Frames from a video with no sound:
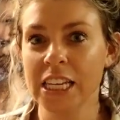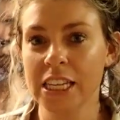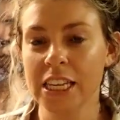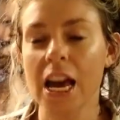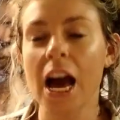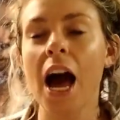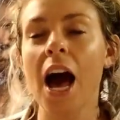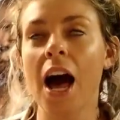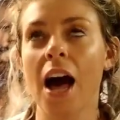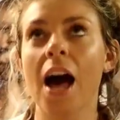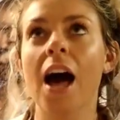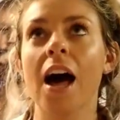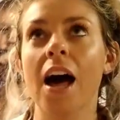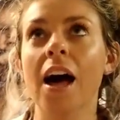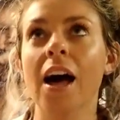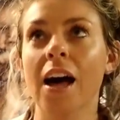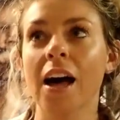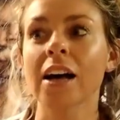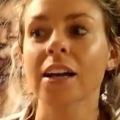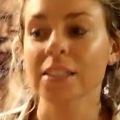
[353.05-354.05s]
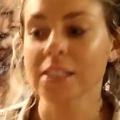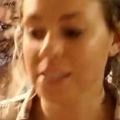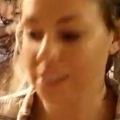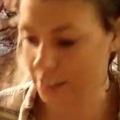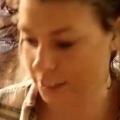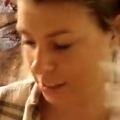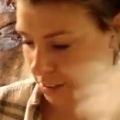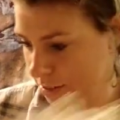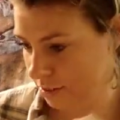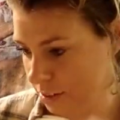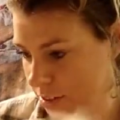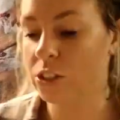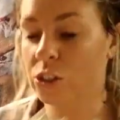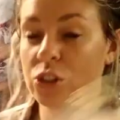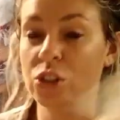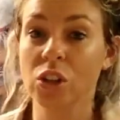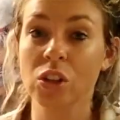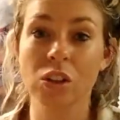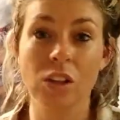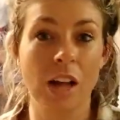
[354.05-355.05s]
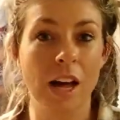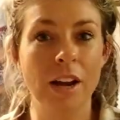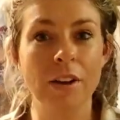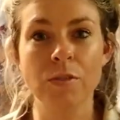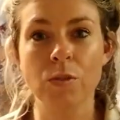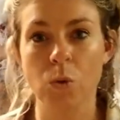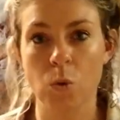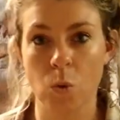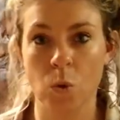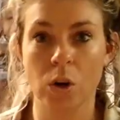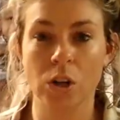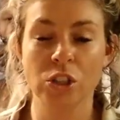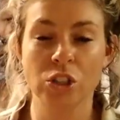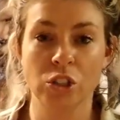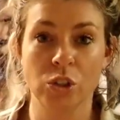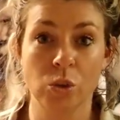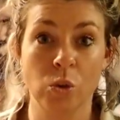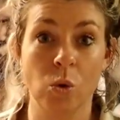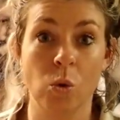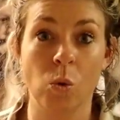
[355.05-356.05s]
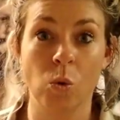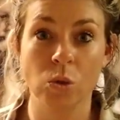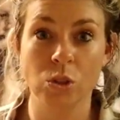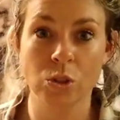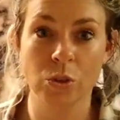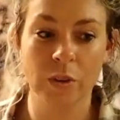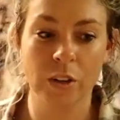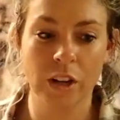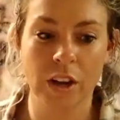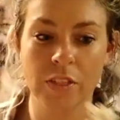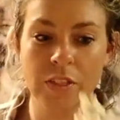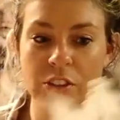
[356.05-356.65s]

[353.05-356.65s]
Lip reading: Yes! There's a lot of orange and gold going on.